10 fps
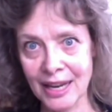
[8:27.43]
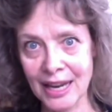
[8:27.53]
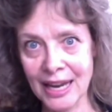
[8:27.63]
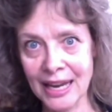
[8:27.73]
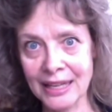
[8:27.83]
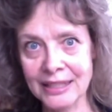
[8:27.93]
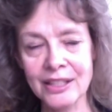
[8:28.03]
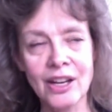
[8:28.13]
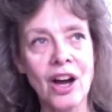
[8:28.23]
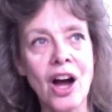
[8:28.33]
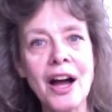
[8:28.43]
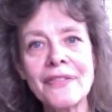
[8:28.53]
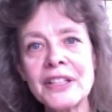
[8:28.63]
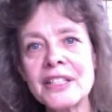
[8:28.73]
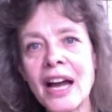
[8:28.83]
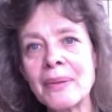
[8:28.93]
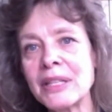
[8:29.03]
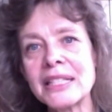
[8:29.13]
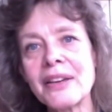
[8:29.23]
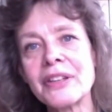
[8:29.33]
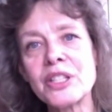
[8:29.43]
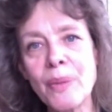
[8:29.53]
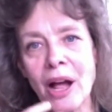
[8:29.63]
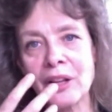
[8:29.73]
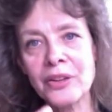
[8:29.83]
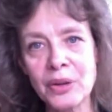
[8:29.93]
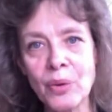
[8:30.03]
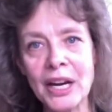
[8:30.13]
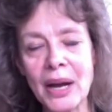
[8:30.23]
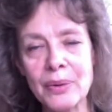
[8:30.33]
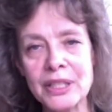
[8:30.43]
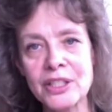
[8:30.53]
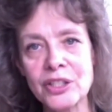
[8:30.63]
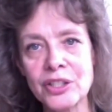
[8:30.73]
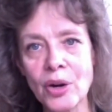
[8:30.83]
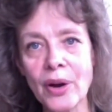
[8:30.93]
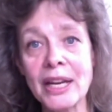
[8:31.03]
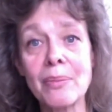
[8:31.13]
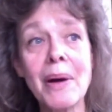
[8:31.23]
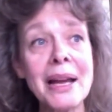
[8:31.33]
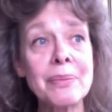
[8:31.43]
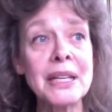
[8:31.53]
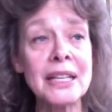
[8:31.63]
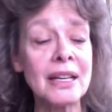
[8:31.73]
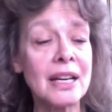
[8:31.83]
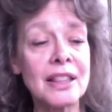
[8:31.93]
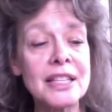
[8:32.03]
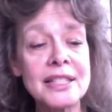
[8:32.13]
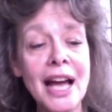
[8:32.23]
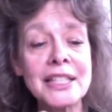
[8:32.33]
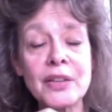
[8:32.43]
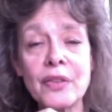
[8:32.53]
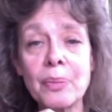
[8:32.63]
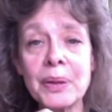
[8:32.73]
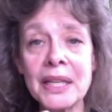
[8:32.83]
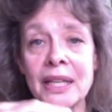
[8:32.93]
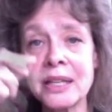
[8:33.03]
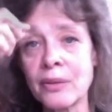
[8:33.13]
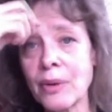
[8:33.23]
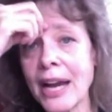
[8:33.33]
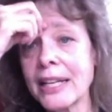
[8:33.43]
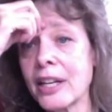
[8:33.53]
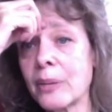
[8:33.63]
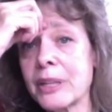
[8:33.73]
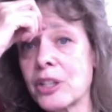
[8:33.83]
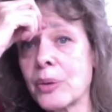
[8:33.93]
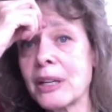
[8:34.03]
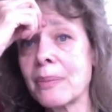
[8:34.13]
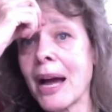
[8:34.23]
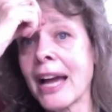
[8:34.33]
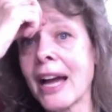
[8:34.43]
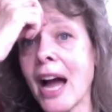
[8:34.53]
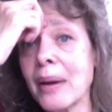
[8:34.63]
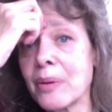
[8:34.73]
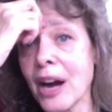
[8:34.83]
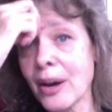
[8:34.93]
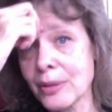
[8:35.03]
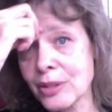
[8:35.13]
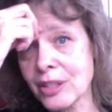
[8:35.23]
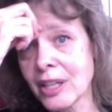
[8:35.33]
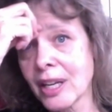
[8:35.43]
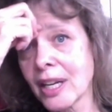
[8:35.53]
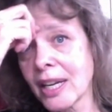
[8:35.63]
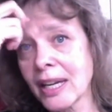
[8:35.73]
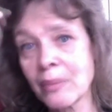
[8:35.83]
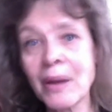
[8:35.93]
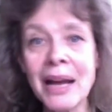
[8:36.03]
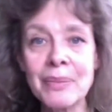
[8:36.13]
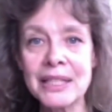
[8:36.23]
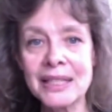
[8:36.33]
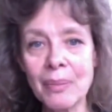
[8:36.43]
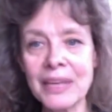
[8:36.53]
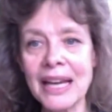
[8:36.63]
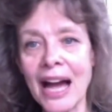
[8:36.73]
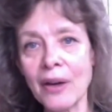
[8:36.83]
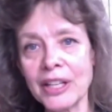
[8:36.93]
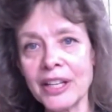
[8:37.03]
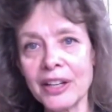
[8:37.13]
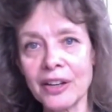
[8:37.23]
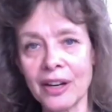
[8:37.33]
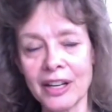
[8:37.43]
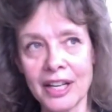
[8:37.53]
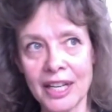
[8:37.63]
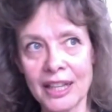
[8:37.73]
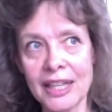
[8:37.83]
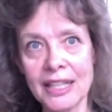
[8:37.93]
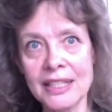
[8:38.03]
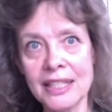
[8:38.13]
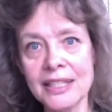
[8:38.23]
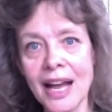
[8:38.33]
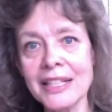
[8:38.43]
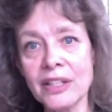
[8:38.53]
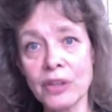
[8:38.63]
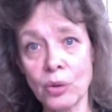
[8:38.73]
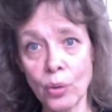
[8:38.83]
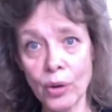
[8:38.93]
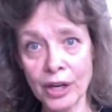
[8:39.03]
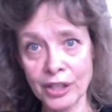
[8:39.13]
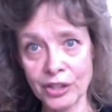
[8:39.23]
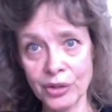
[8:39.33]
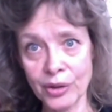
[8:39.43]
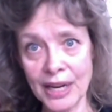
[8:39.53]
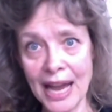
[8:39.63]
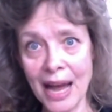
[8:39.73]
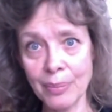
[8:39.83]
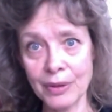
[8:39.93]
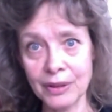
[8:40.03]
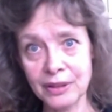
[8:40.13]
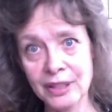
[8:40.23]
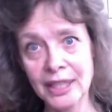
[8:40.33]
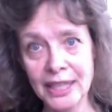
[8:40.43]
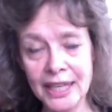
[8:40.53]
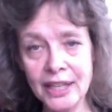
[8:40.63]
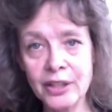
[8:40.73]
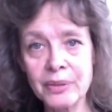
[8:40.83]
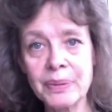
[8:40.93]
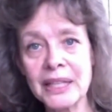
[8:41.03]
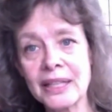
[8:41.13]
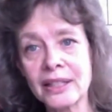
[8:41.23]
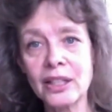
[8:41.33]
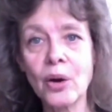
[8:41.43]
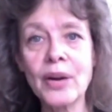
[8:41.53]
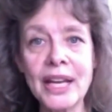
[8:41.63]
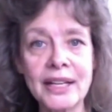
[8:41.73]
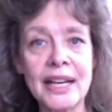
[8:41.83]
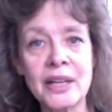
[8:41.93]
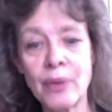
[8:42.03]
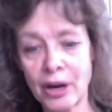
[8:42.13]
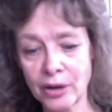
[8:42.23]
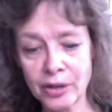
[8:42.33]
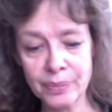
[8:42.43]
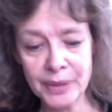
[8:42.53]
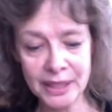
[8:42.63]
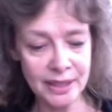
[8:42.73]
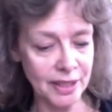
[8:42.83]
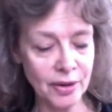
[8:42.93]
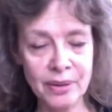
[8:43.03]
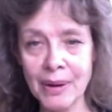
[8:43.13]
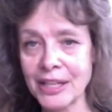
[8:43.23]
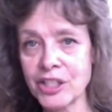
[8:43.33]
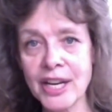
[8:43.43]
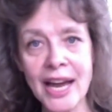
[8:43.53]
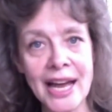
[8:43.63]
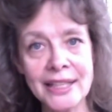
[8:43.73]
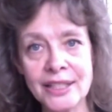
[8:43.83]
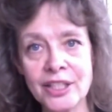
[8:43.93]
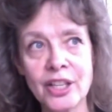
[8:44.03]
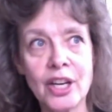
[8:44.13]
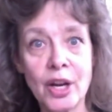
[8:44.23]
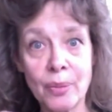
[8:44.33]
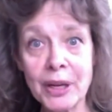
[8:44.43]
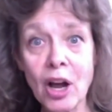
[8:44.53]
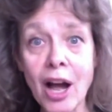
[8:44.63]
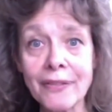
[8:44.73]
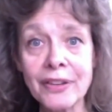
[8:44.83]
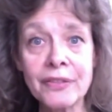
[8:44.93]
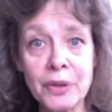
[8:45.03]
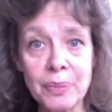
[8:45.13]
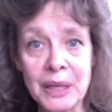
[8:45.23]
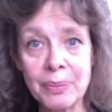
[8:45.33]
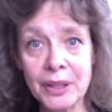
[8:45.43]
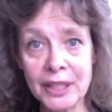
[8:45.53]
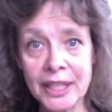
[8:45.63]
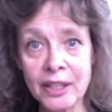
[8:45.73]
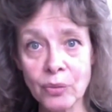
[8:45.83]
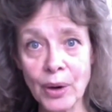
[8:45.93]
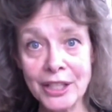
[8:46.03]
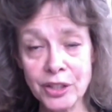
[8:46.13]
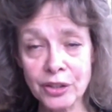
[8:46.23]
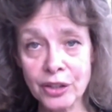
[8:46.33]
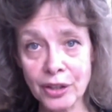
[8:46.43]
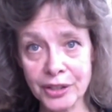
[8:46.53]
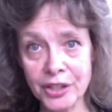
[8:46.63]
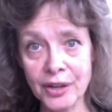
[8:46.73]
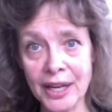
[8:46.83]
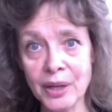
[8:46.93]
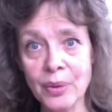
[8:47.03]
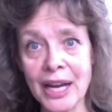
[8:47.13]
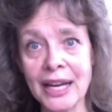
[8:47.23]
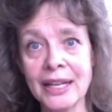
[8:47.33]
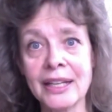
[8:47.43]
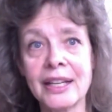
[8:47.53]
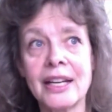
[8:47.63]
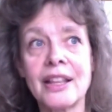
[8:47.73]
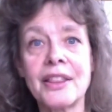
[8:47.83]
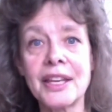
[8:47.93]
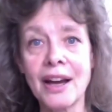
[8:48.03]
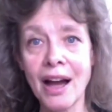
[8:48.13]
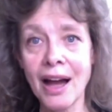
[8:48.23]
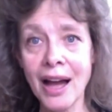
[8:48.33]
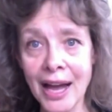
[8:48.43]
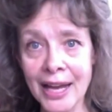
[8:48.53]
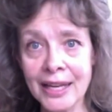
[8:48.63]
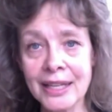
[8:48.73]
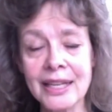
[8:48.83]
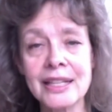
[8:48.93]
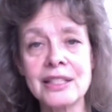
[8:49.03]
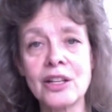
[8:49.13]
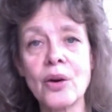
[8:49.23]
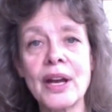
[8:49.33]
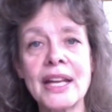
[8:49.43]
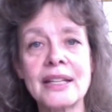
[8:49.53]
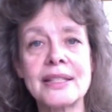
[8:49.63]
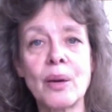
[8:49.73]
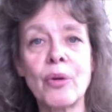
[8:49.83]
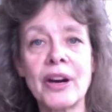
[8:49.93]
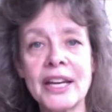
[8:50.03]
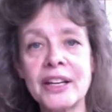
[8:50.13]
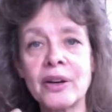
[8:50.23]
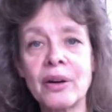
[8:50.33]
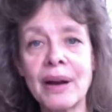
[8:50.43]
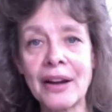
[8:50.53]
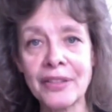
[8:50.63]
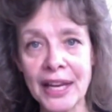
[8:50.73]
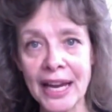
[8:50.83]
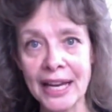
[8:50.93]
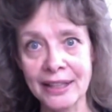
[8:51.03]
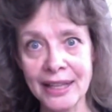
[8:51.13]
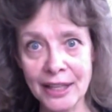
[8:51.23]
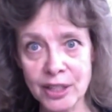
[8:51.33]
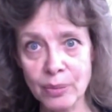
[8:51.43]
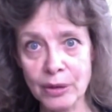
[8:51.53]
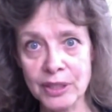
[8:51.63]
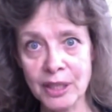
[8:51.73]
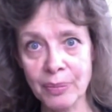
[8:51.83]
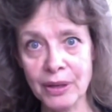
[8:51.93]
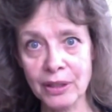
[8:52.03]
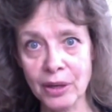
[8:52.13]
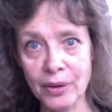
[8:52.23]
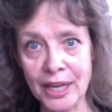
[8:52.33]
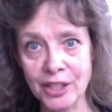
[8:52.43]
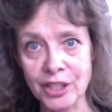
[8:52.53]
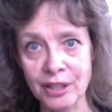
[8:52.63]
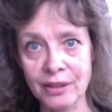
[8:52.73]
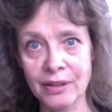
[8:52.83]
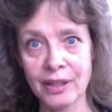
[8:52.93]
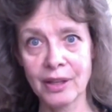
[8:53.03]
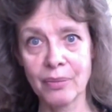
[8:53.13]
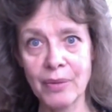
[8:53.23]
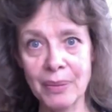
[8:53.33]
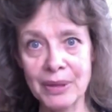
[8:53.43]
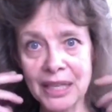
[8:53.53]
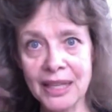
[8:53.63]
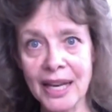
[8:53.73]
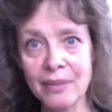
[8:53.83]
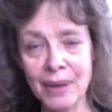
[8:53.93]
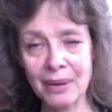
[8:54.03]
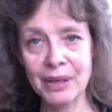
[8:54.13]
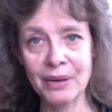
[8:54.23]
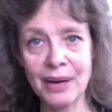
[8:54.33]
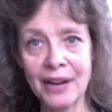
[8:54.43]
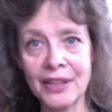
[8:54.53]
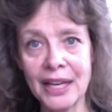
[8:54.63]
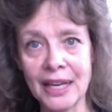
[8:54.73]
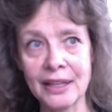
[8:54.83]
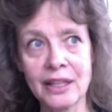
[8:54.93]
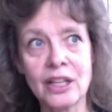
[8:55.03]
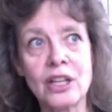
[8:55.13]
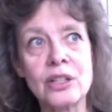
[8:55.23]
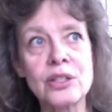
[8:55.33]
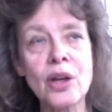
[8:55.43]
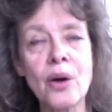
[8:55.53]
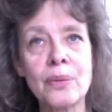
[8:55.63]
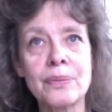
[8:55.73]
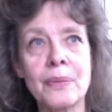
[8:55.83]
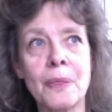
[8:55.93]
And oftentimes it's even smaller than what I was showing. It might be the size of a pea right here between my eyebrows. It might be something out here that's the size of an orange or an apple. It could be located anywhere. It could be here in my chest. But often for people in Western culture anyway, the I is located somewhere in or around the head. That's the most typical location. Might be in the head, might be around the head. So